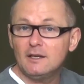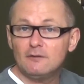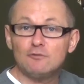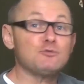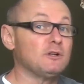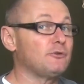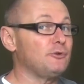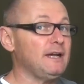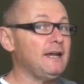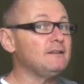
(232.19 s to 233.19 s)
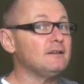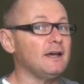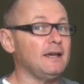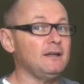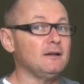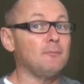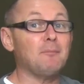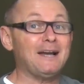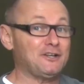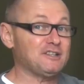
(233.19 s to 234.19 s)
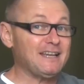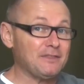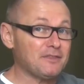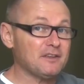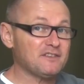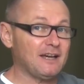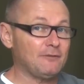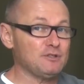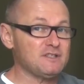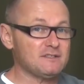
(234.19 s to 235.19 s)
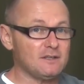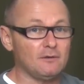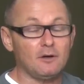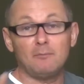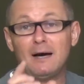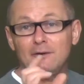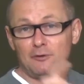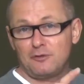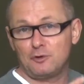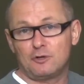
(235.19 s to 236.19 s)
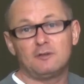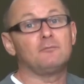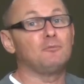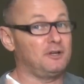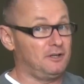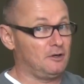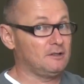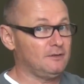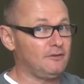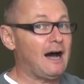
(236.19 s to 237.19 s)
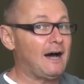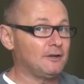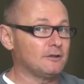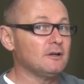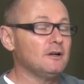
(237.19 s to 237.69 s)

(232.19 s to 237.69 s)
which will create a minor 10th sound, which is a minor third but an octave higher,